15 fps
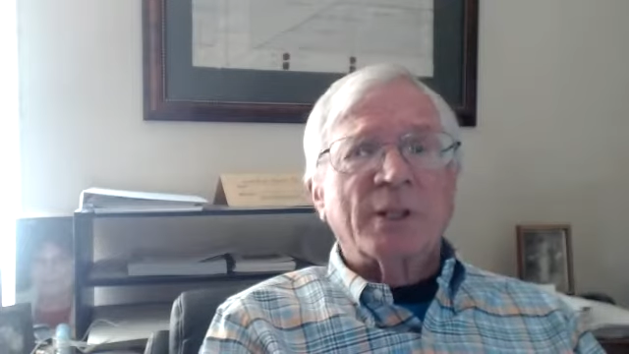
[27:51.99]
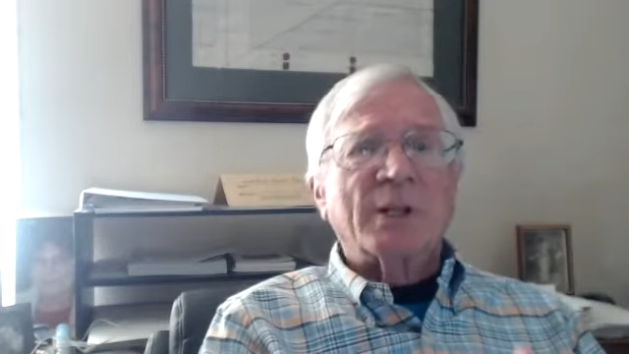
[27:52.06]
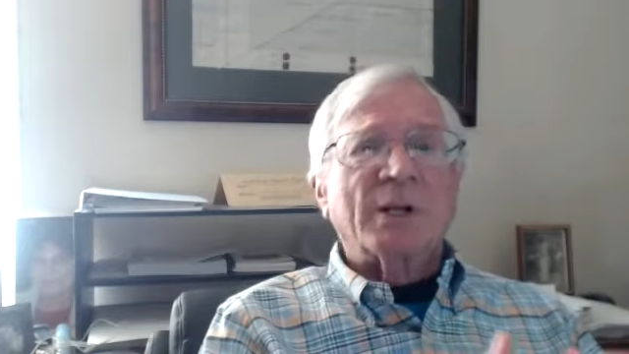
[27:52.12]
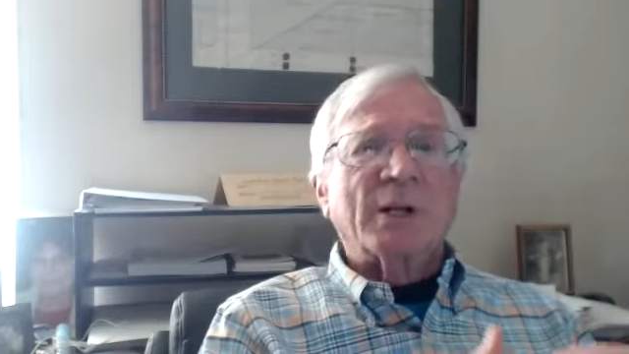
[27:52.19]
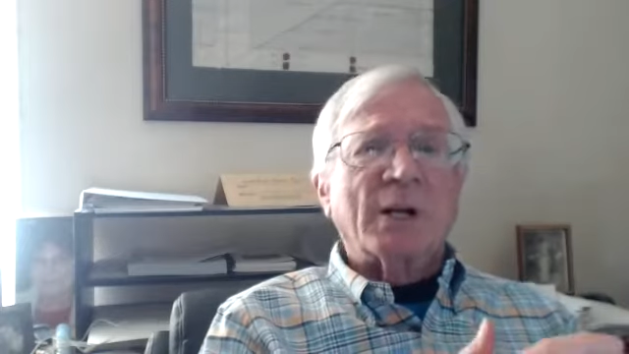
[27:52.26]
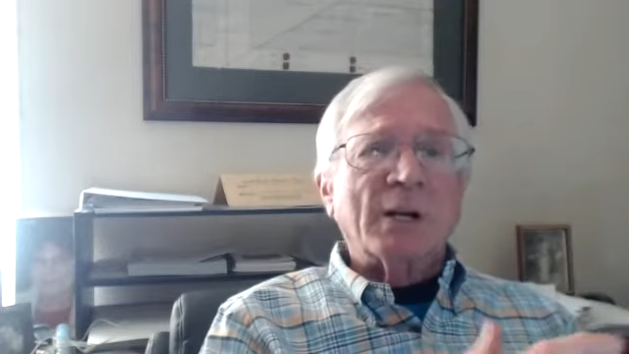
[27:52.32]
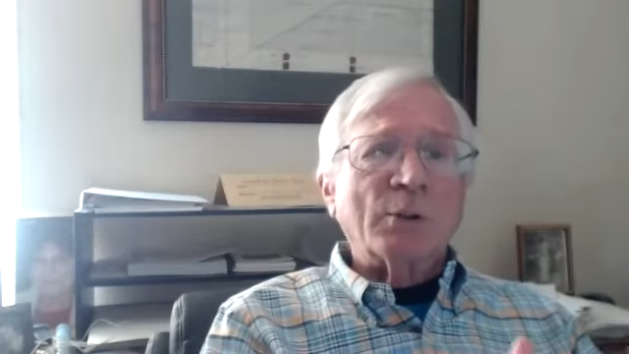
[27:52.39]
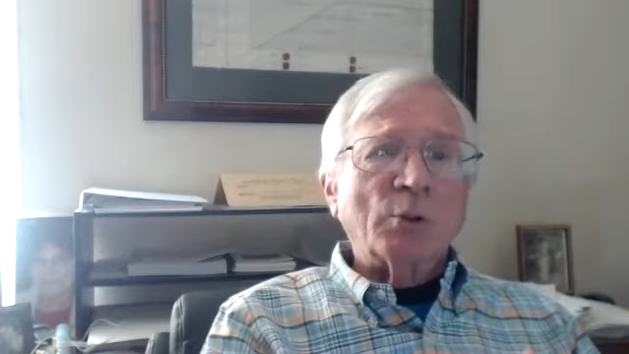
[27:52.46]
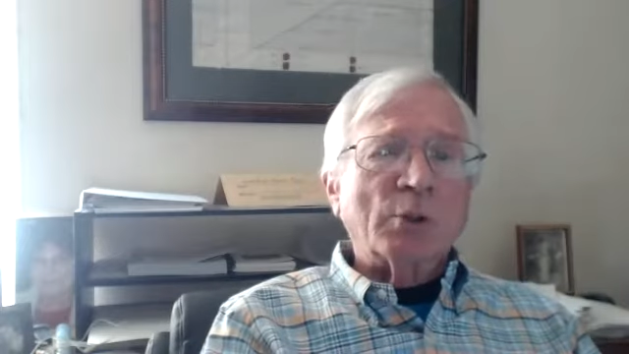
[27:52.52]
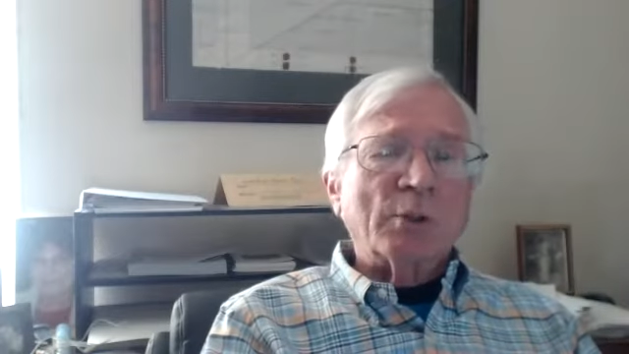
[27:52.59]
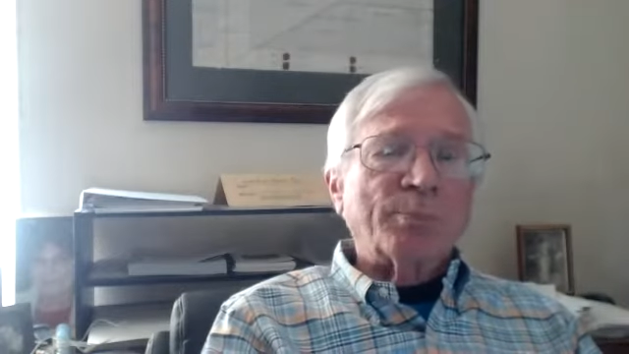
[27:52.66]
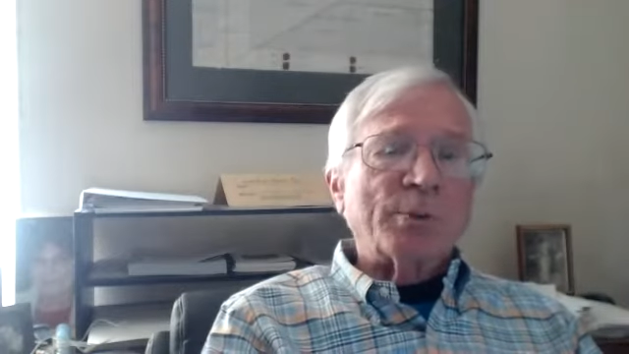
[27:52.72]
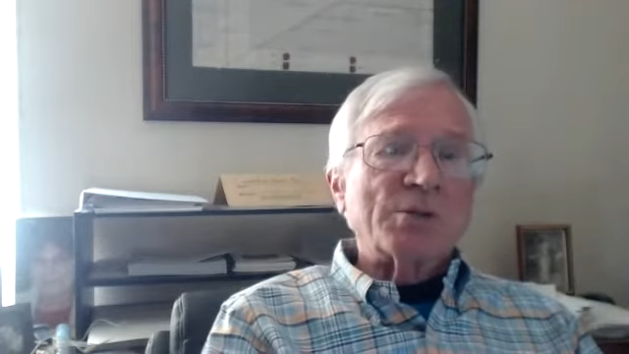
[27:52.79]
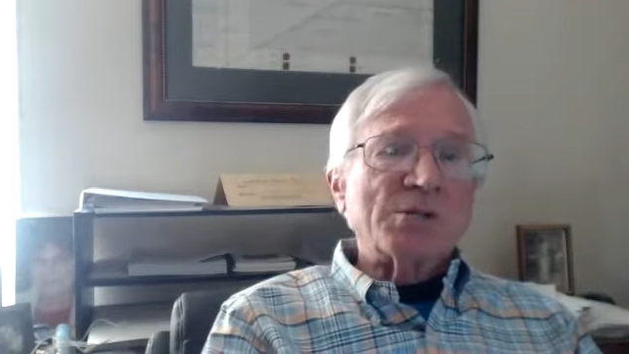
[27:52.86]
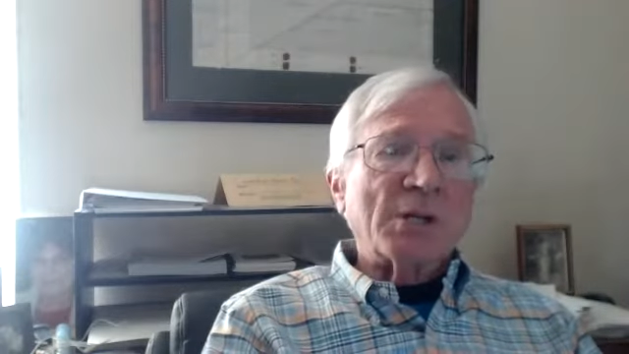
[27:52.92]
then
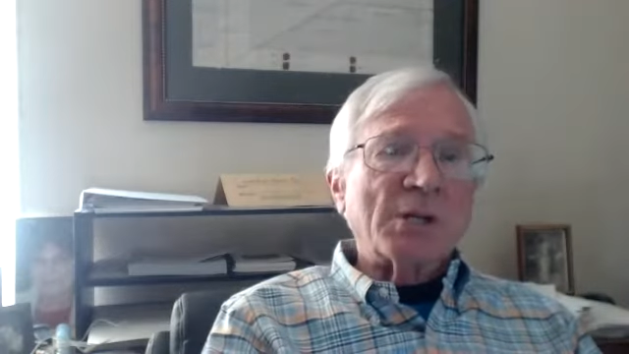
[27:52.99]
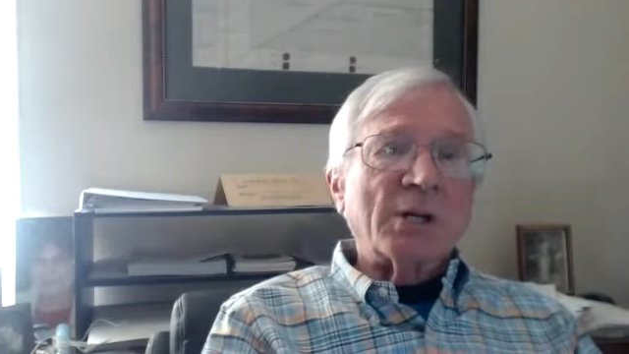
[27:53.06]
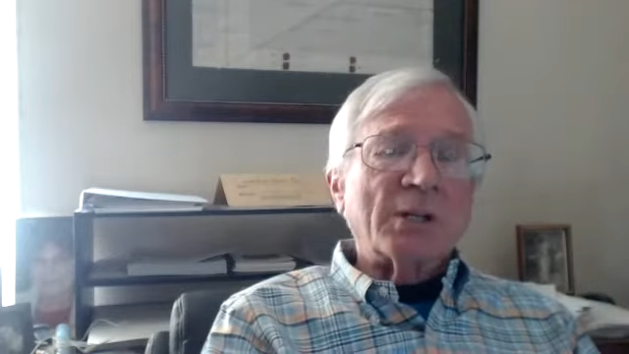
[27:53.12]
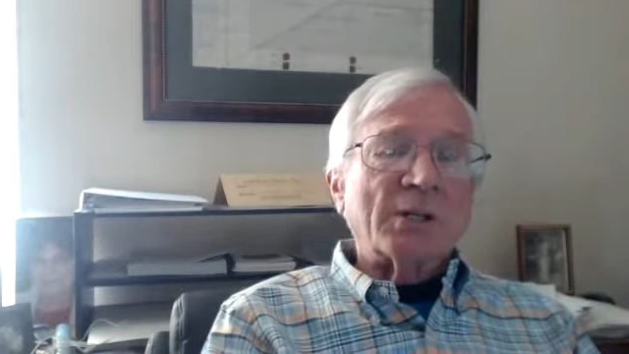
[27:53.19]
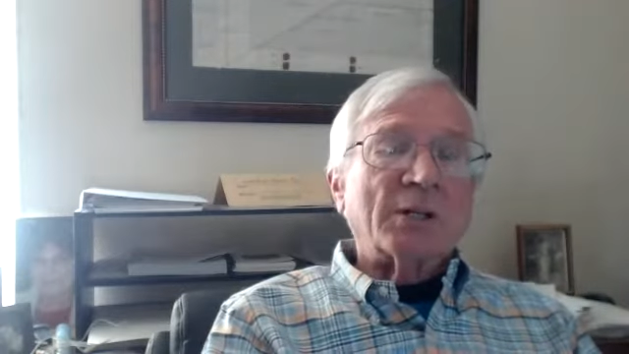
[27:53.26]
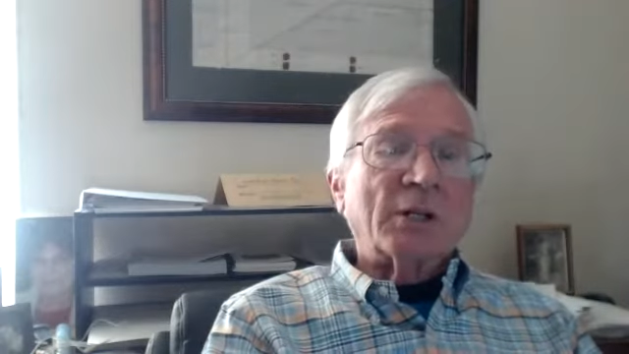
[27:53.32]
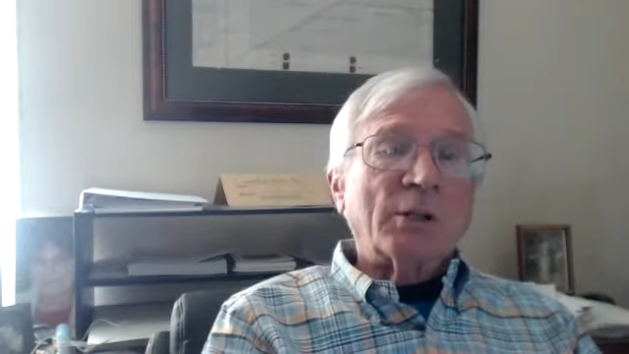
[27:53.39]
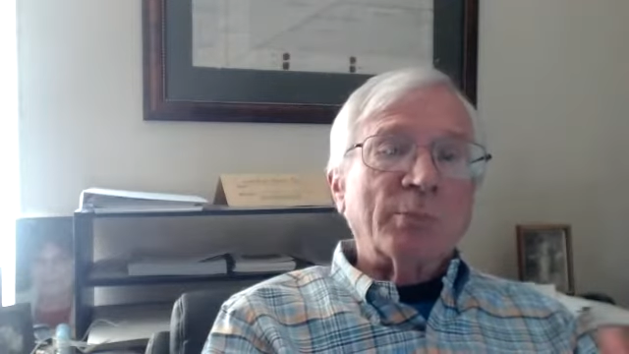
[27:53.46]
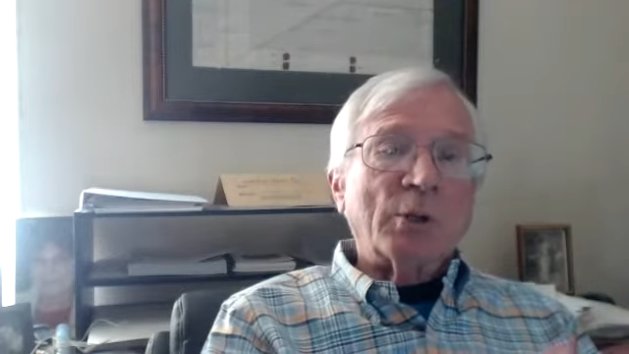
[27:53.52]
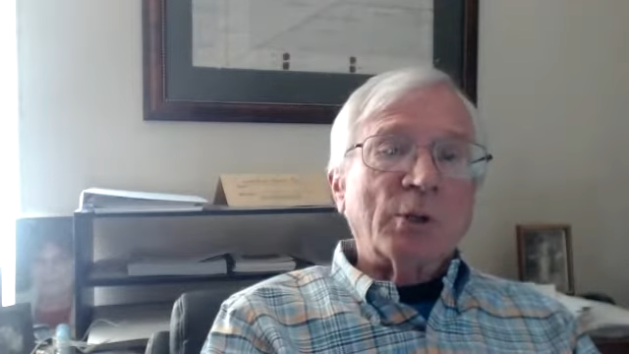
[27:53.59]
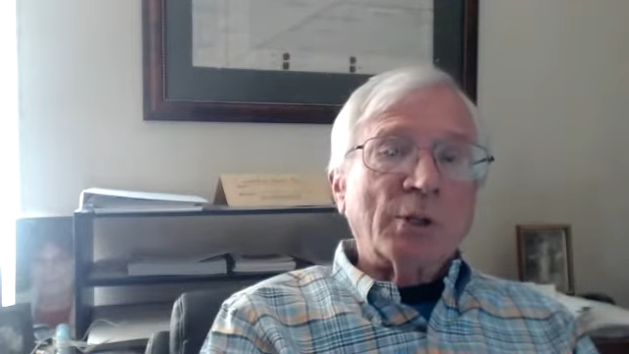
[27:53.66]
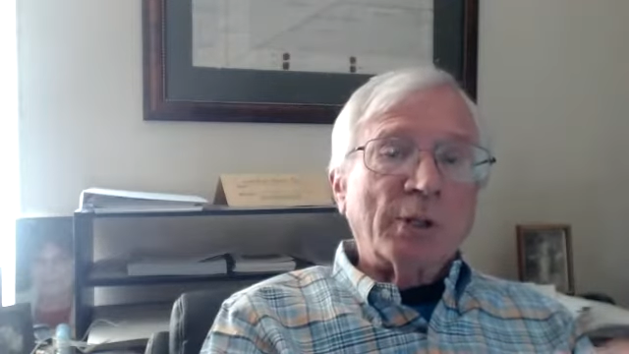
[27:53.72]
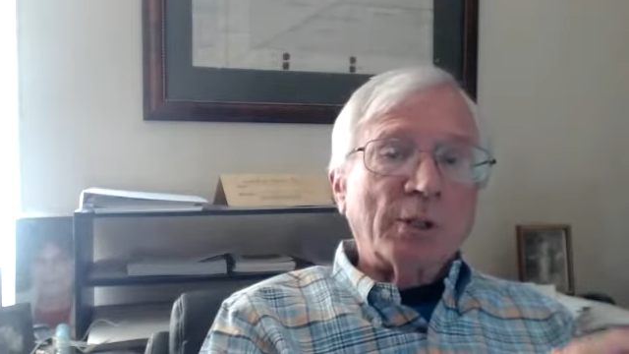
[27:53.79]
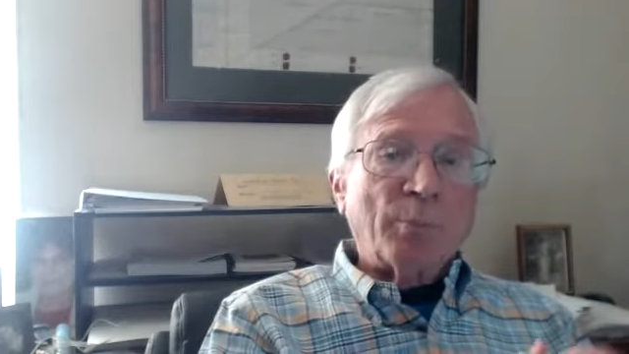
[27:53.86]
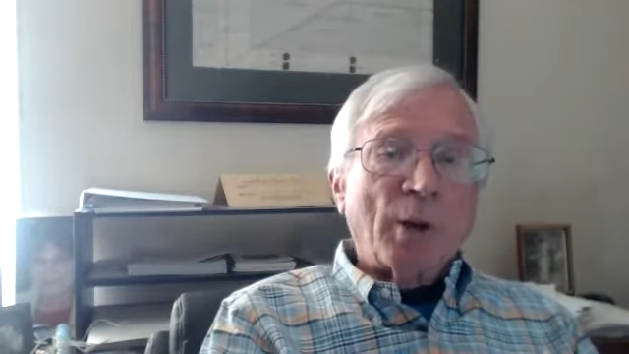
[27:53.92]
100% of the
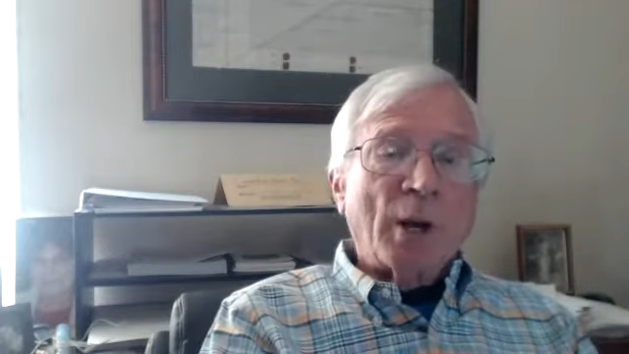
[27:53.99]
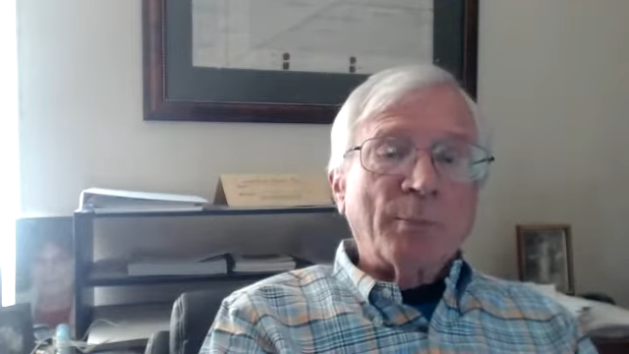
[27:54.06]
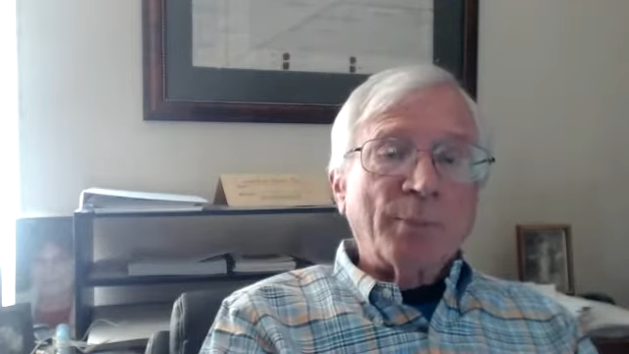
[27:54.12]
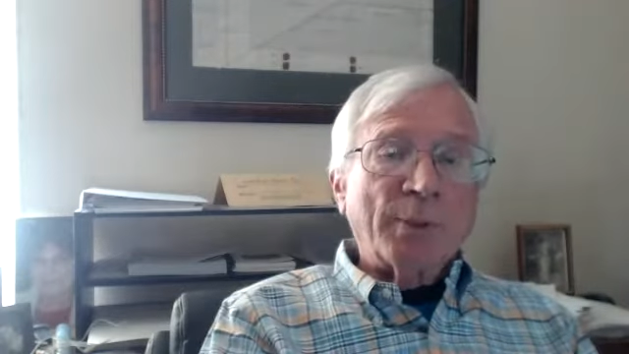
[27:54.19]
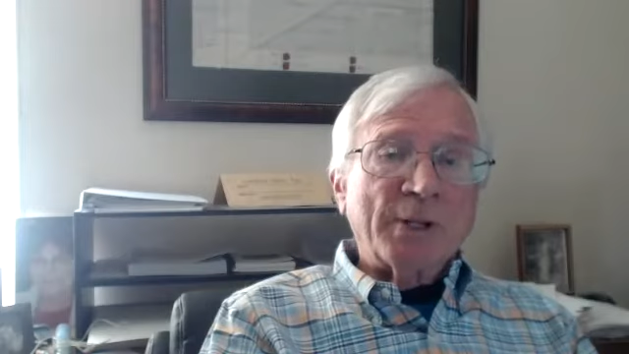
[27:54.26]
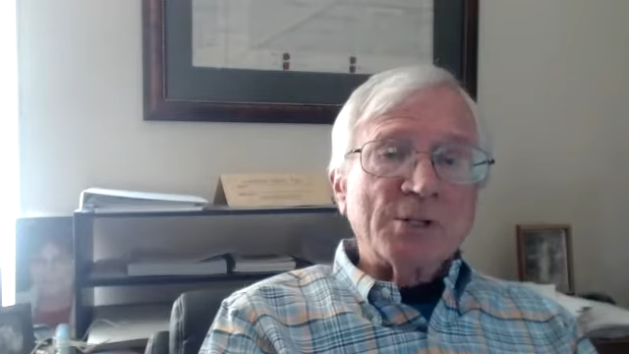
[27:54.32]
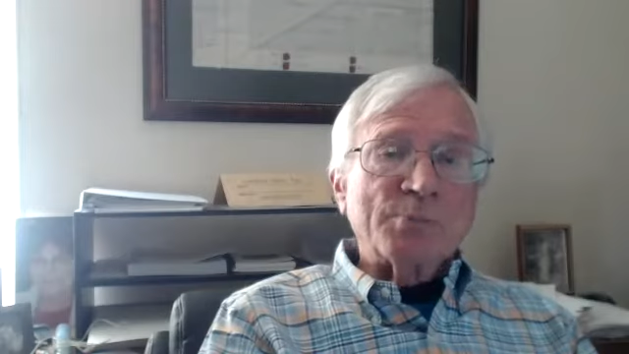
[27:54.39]
community property